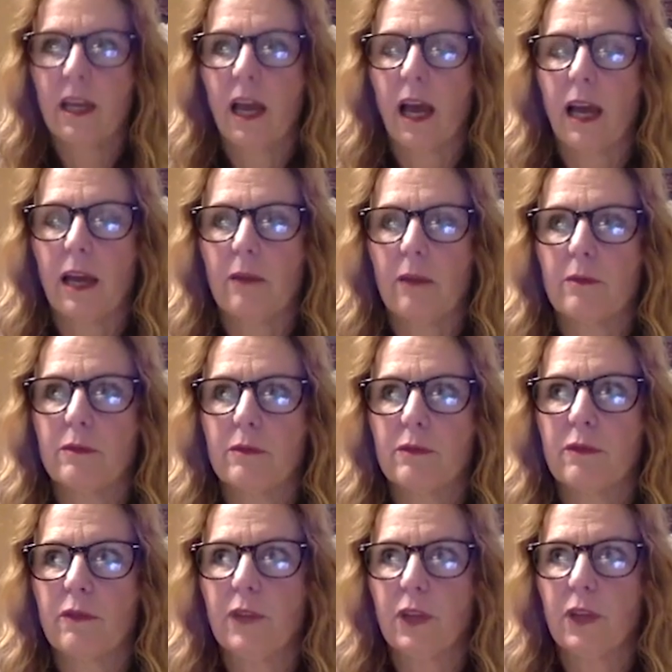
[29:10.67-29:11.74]
I am
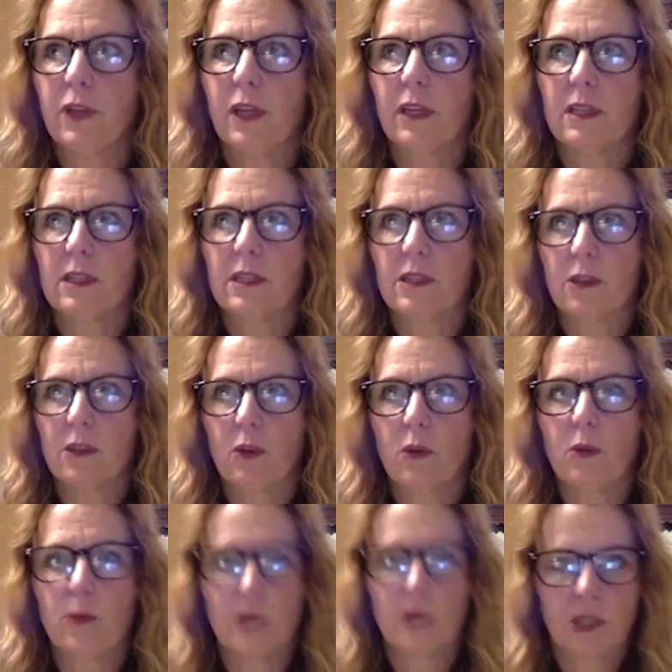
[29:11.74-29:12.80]
feeling so
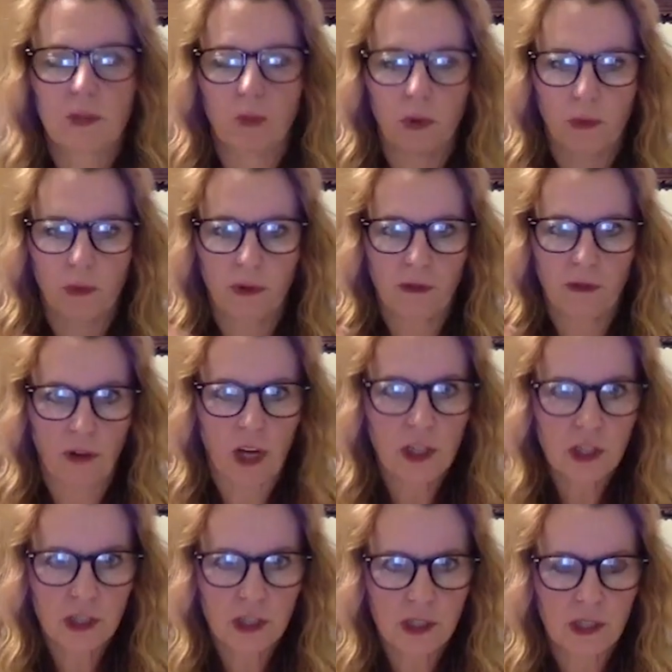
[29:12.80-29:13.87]
much more
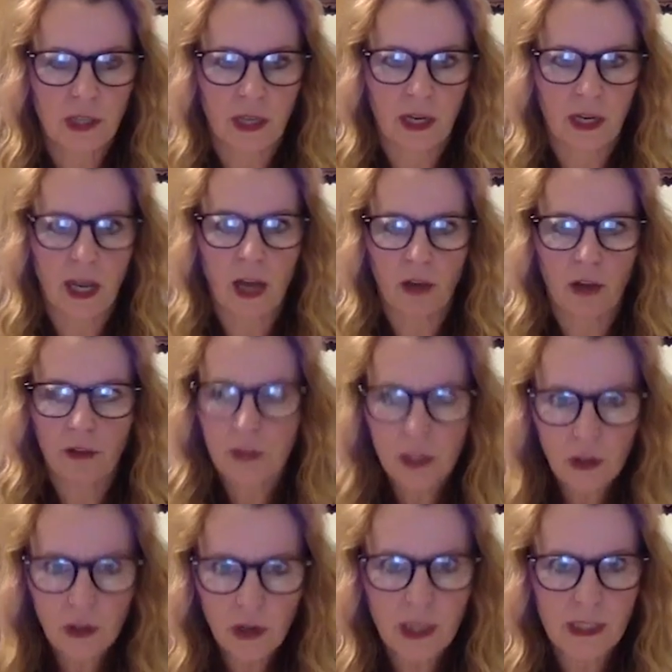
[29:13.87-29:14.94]
refreshed and healthier
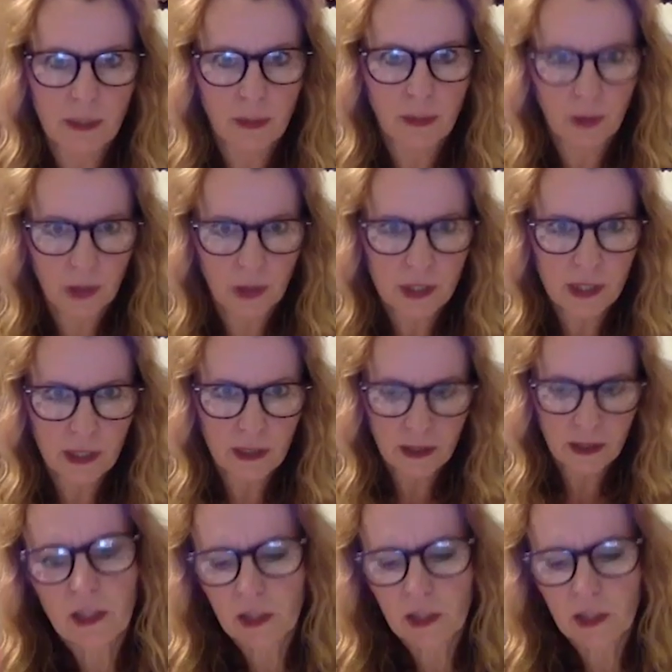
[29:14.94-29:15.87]
as a person.